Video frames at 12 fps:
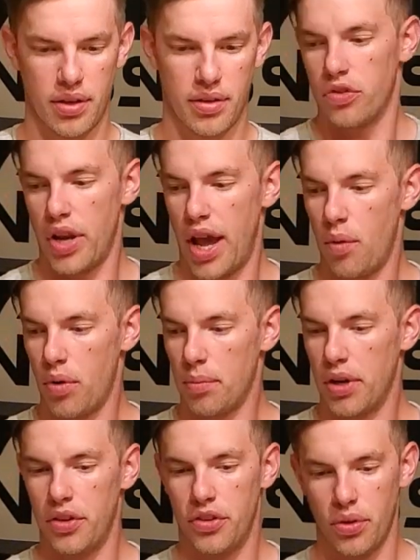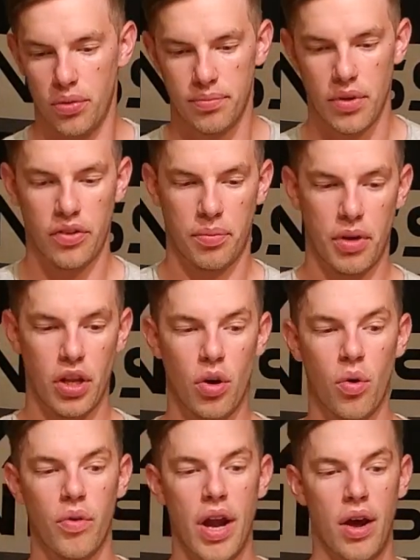So now what I'm gonna do is I'm gonna
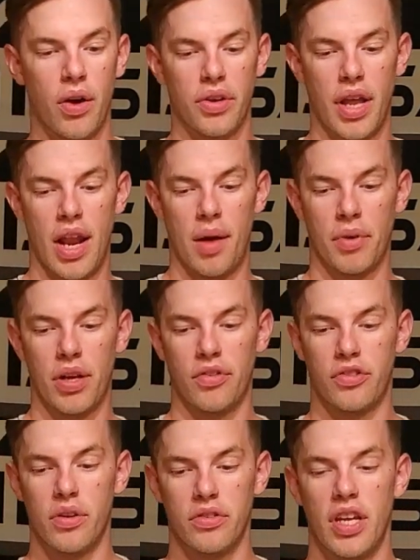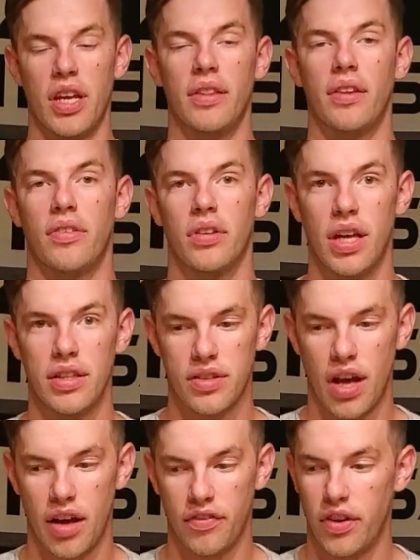go around and I'm gonna start taking this lens
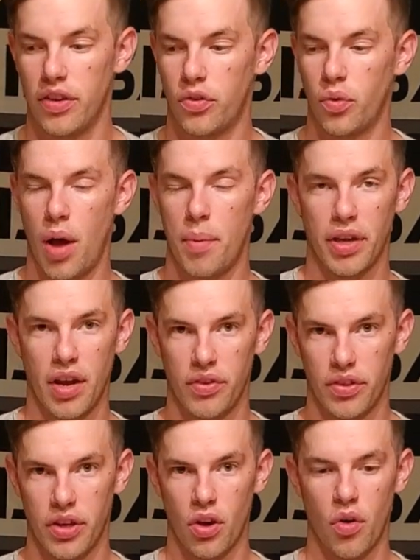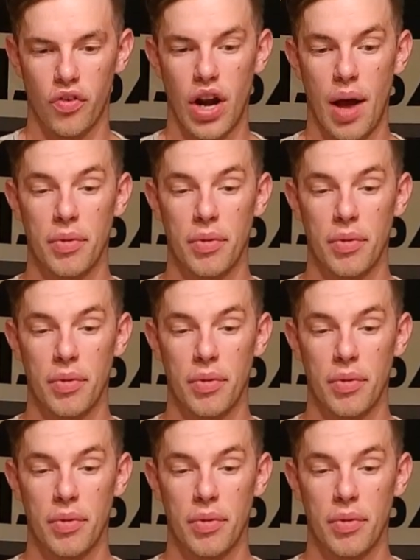off and swapping everything over.